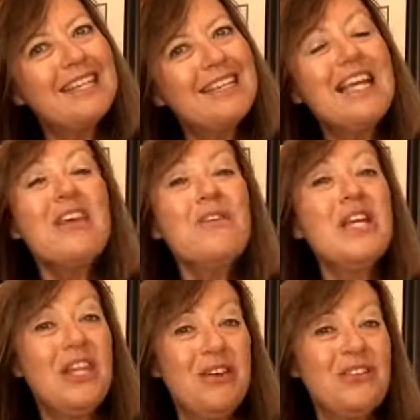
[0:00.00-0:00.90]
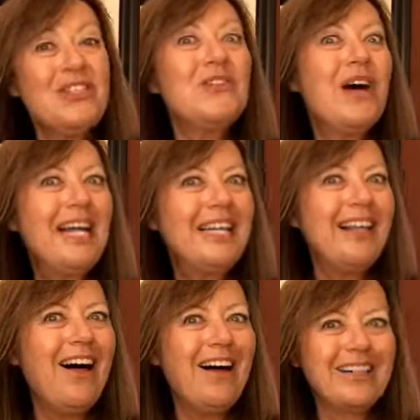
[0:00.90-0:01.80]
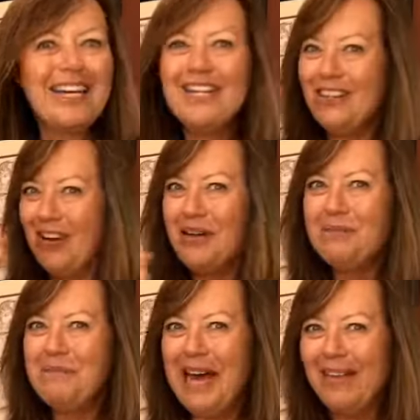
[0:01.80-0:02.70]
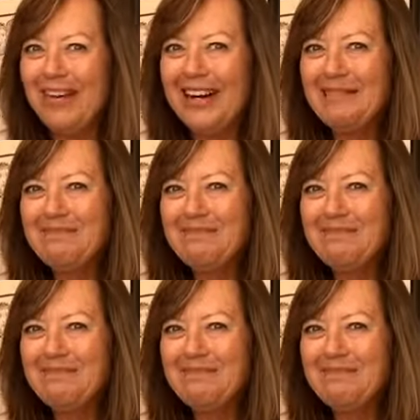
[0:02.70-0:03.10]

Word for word: that you can use to unlock your own power.